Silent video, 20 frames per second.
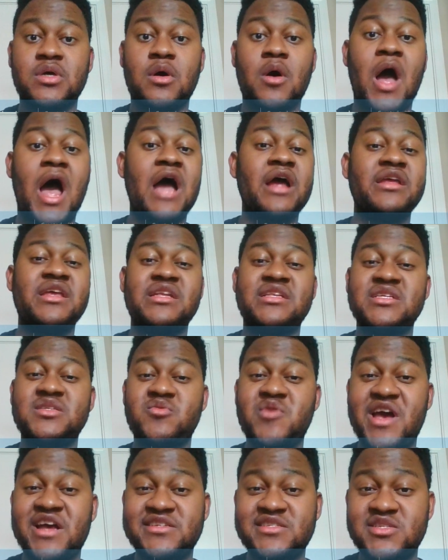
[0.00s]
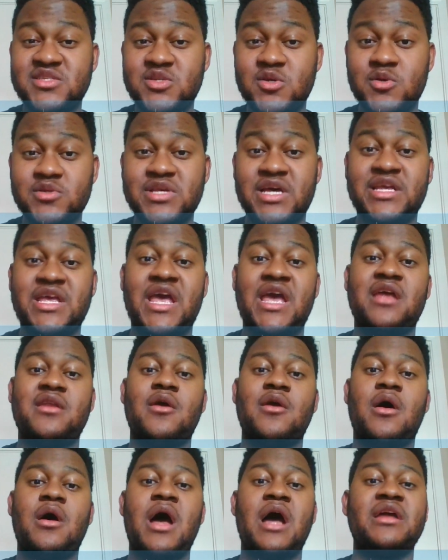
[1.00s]
So I get these reactions as soon as I
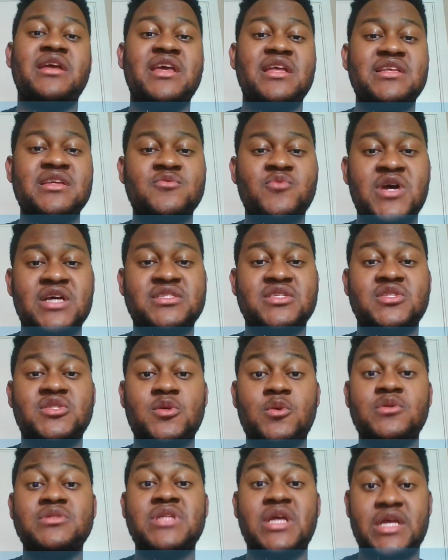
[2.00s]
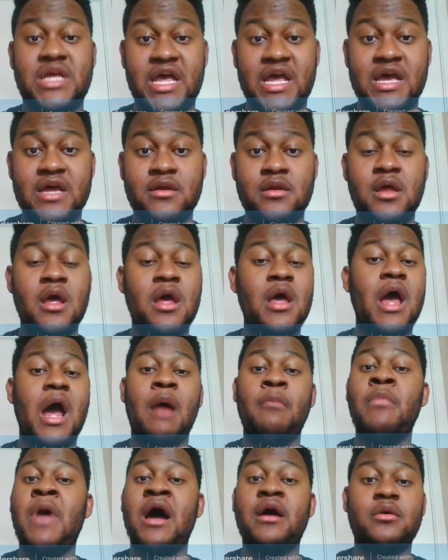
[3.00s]
can, y'all. I get these reactions as soon as I can.
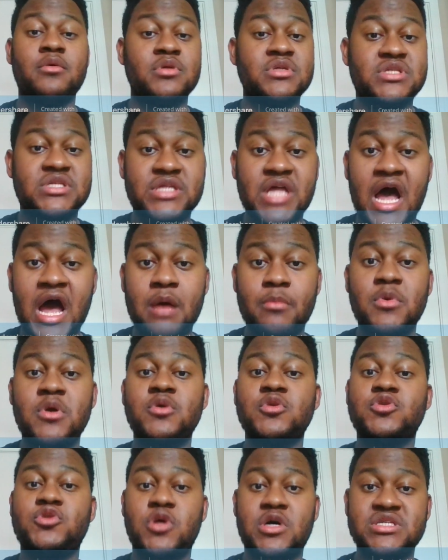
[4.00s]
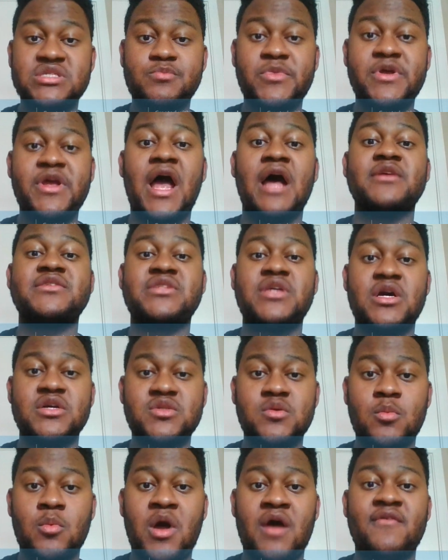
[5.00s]
I'm not going to stop. Trust me, I'll
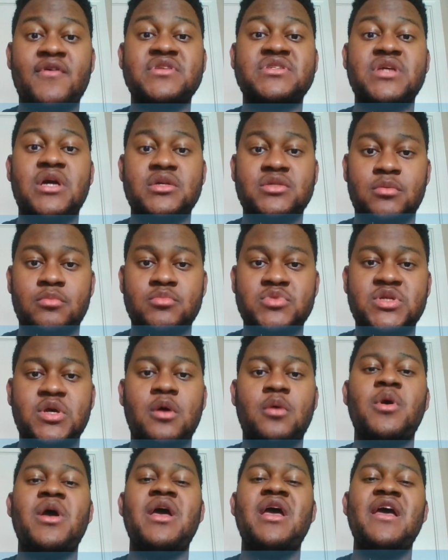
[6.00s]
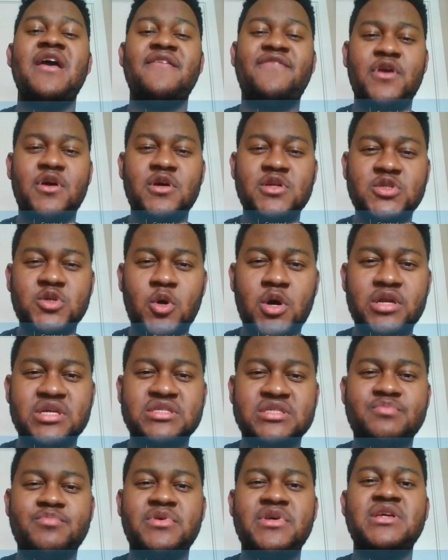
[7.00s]
schedule them. I will schedule them. So if you enjoyed
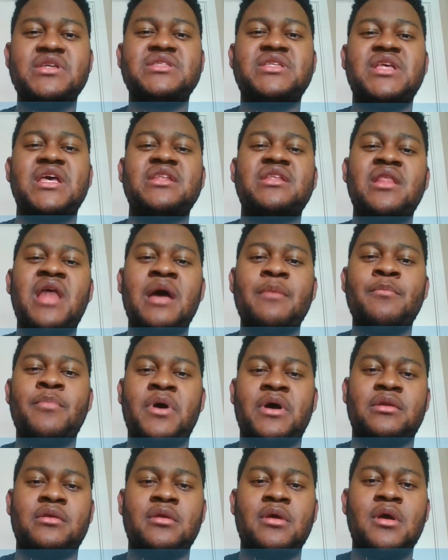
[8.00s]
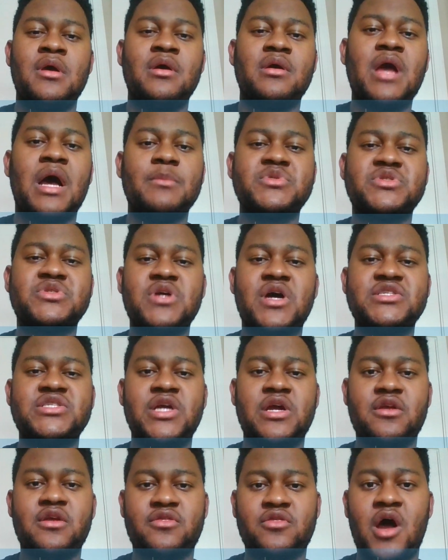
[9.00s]
this, please hit the like button. Come subscribe,
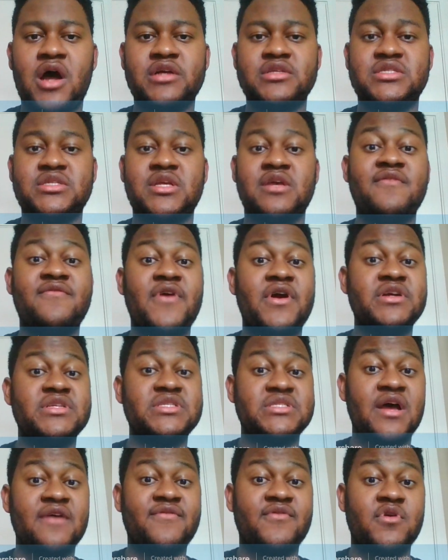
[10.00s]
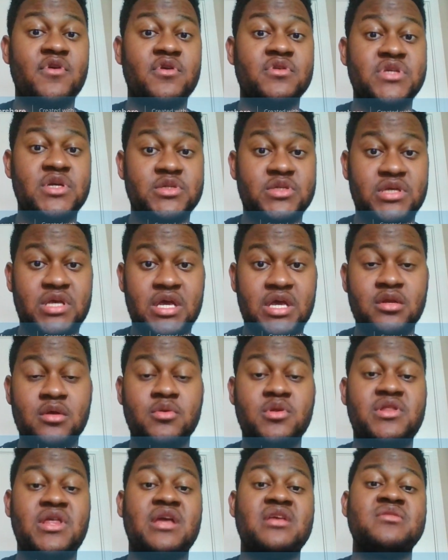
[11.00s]
share your thoughts. Are you very excited for Tears of
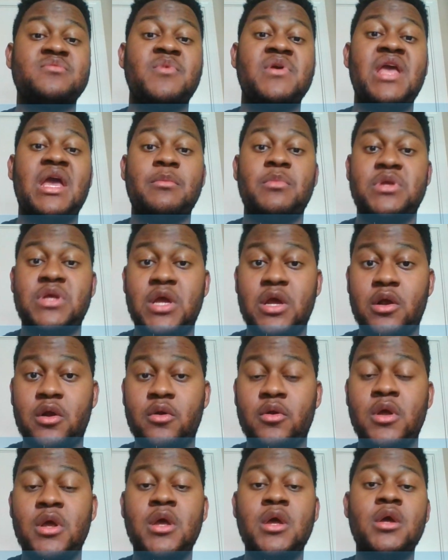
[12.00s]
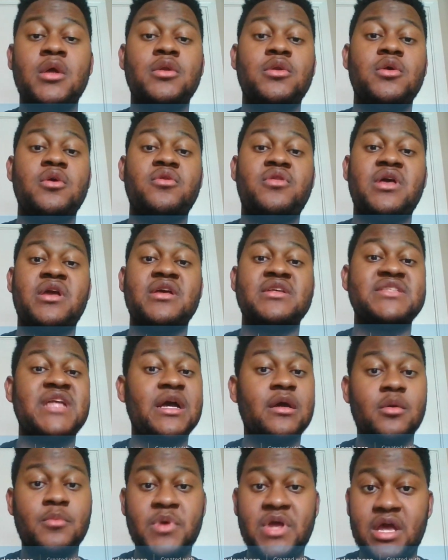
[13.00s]
Kingdom? Do you think it's going to be game of the year? Do you think it's
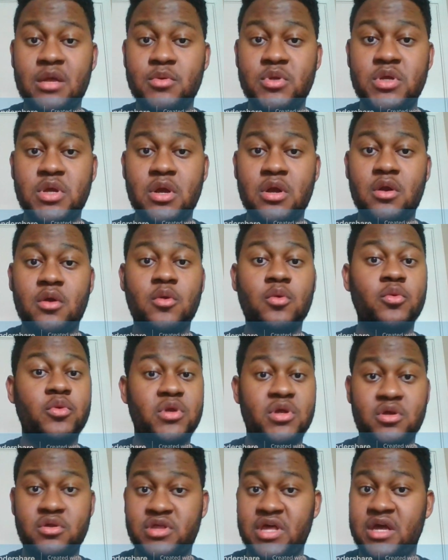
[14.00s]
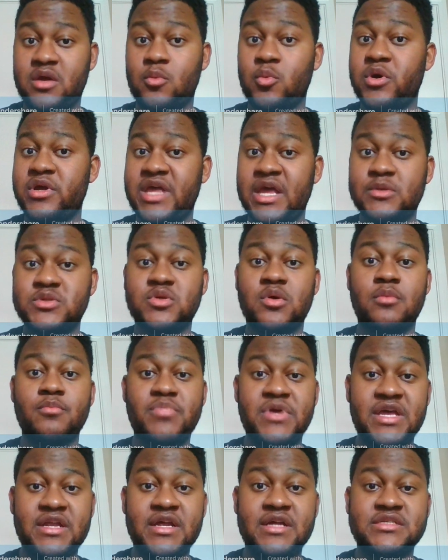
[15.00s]
not going to be game of the year? Do you think what game is going
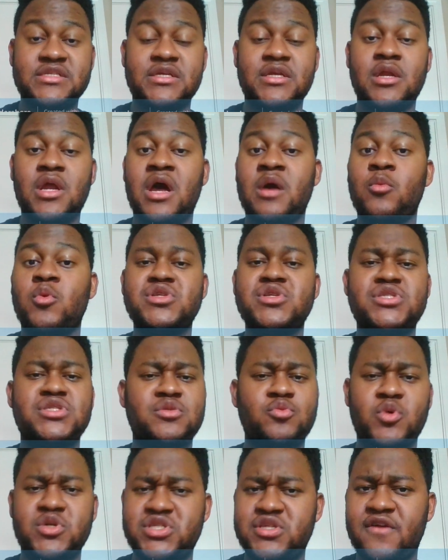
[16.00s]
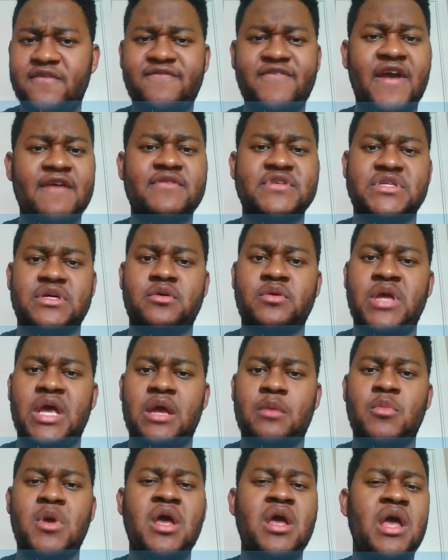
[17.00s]
to beat it? You know, what's, what's your favorite Zelda
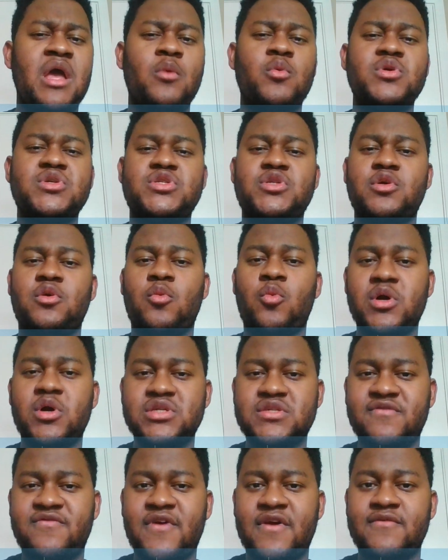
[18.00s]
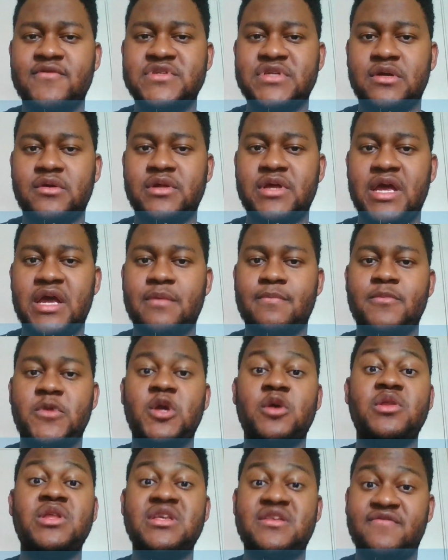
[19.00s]
game? What's your worst favorite Zelda game?
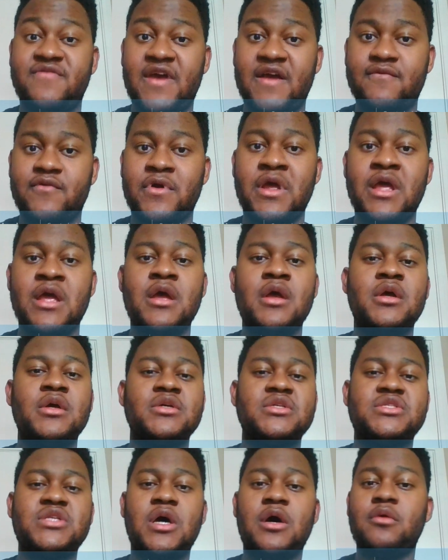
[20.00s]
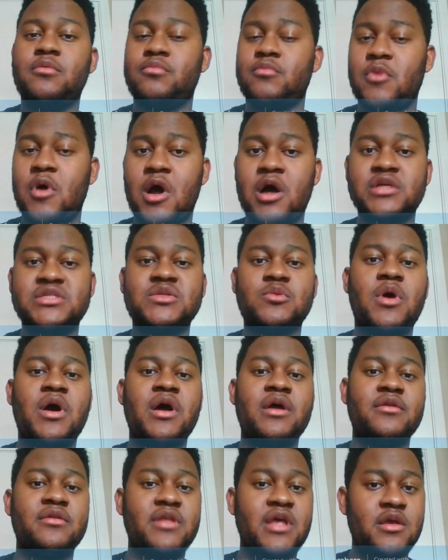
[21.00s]
Your least favorite? So,
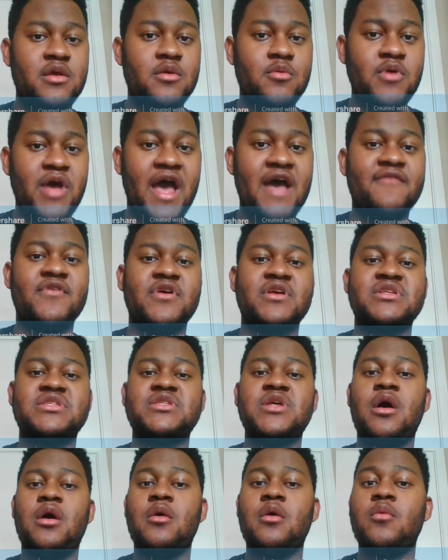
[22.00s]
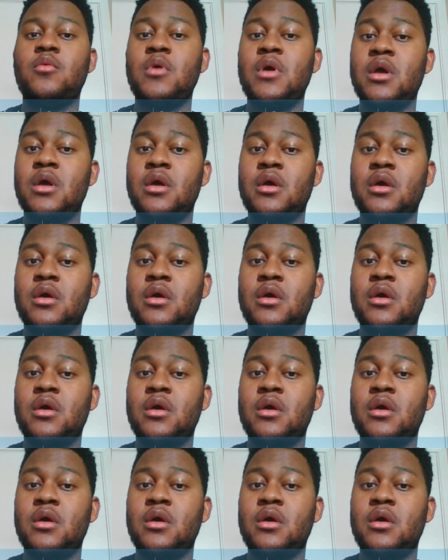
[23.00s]
HawkSquad, there you have it. So,